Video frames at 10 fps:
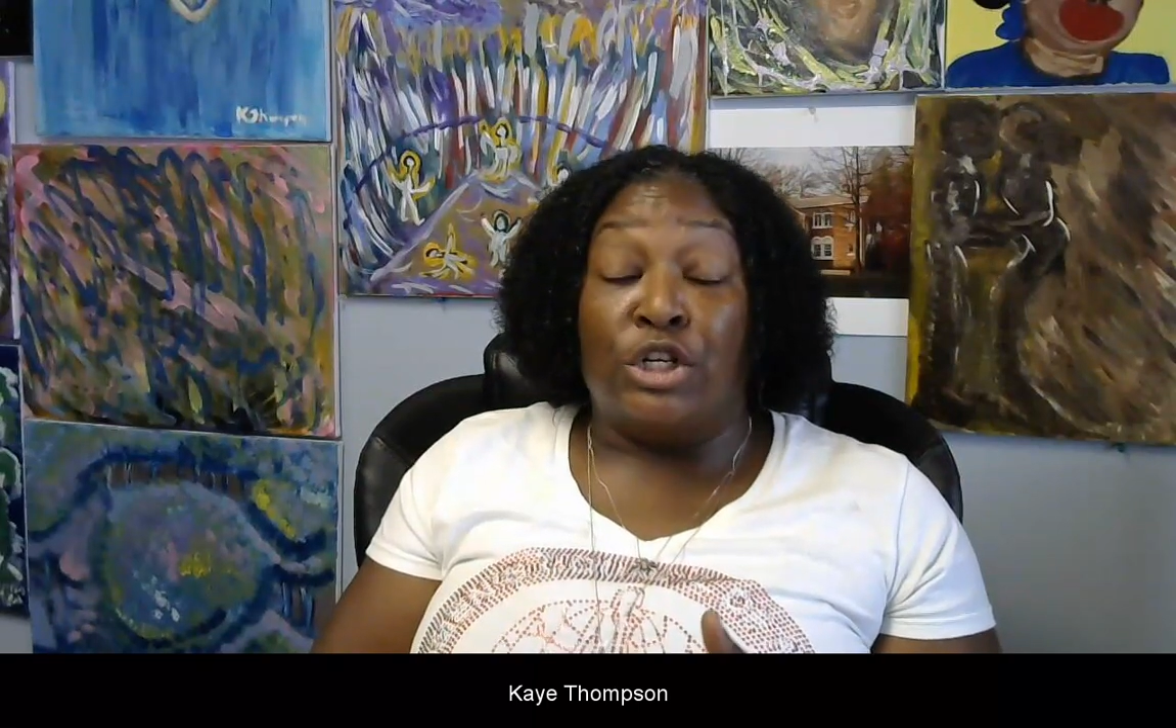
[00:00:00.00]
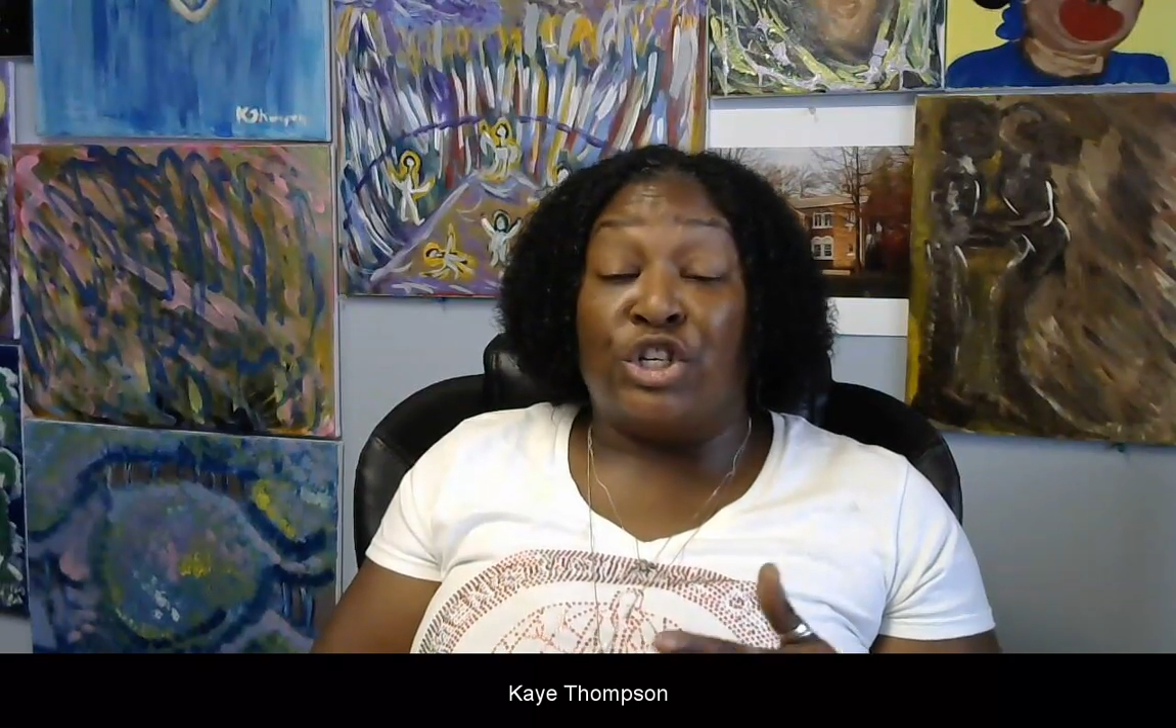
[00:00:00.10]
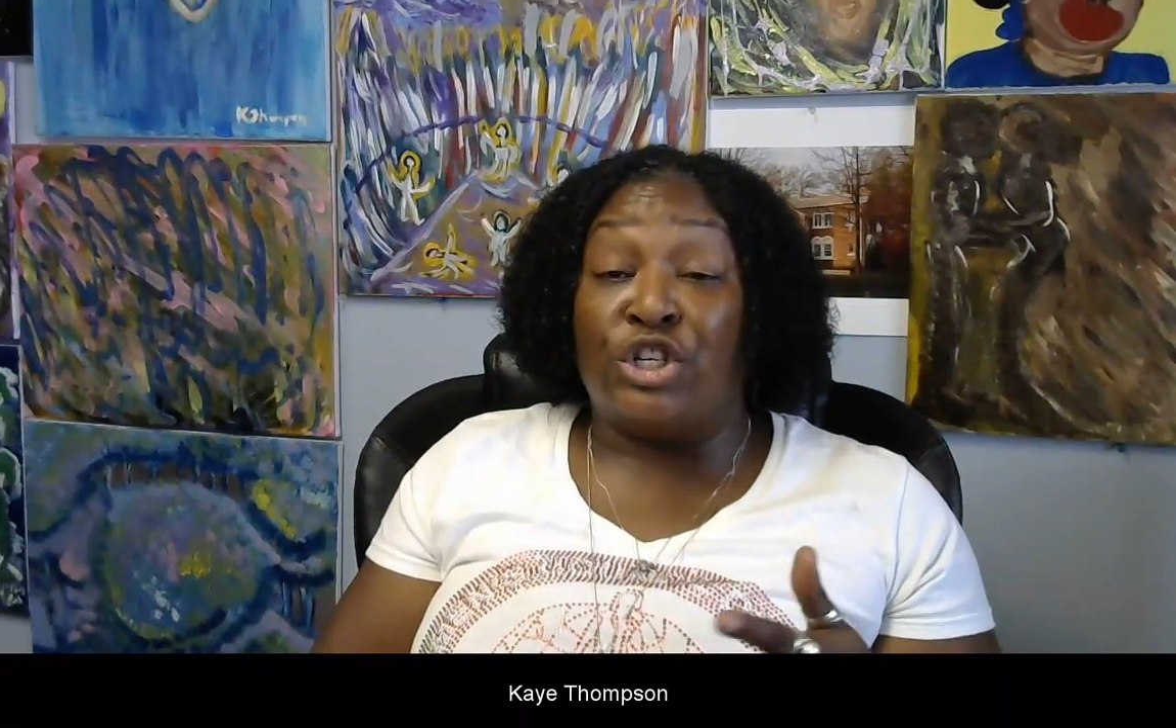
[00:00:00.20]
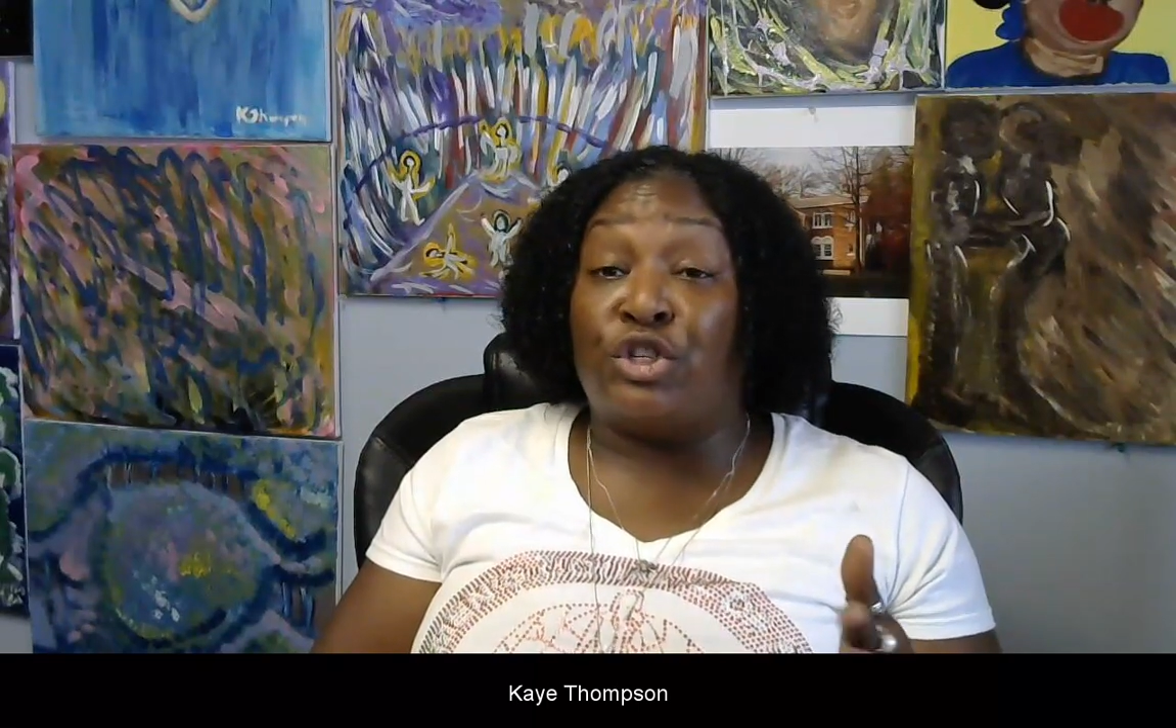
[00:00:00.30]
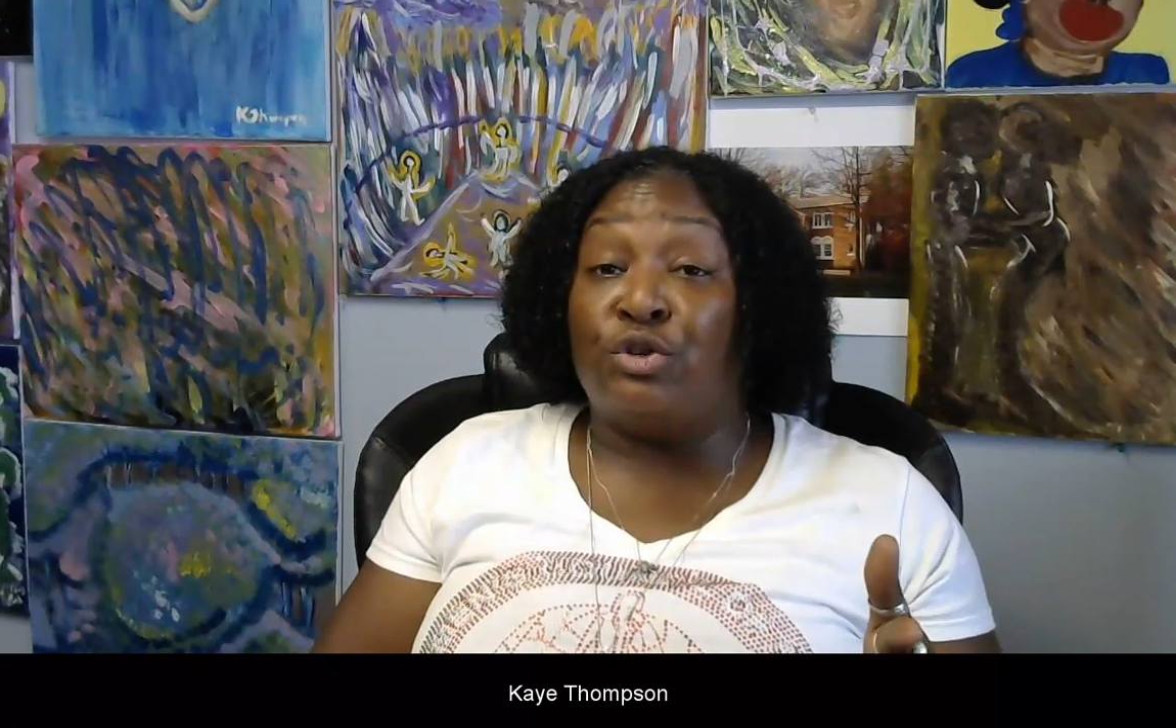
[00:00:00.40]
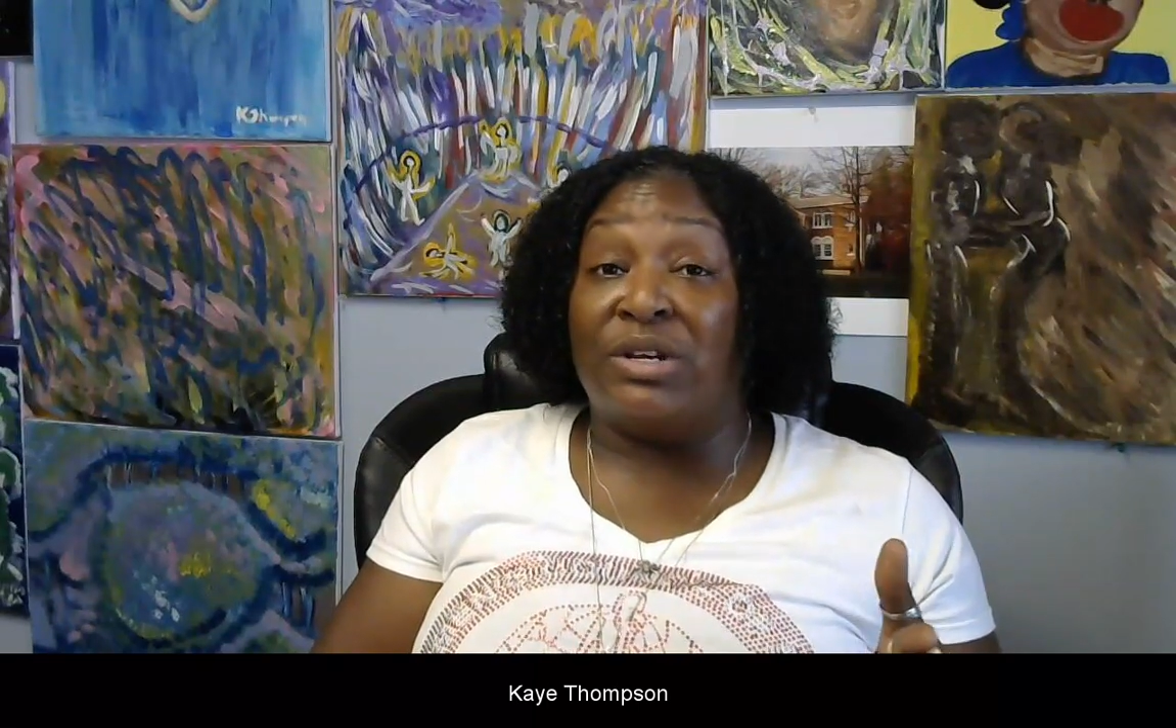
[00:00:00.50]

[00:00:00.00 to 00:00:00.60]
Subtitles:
just too